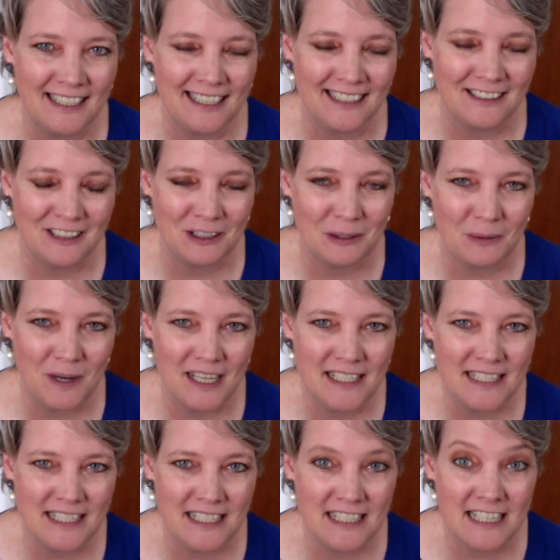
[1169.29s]
at the
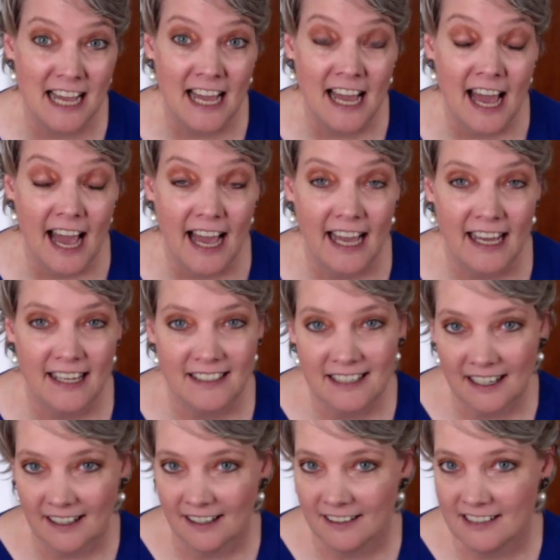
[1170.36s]
Oasis.
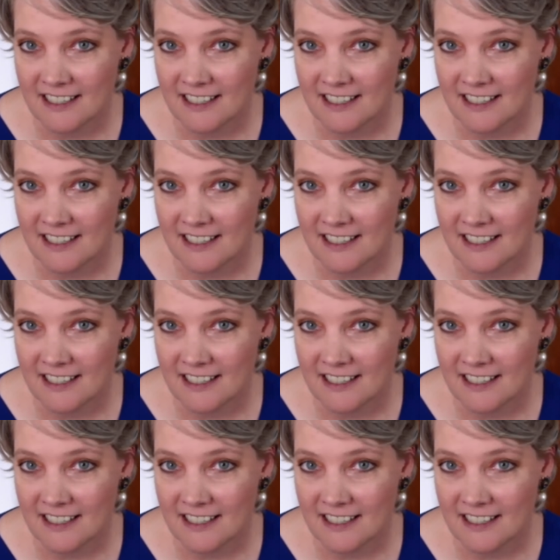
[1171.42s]
And I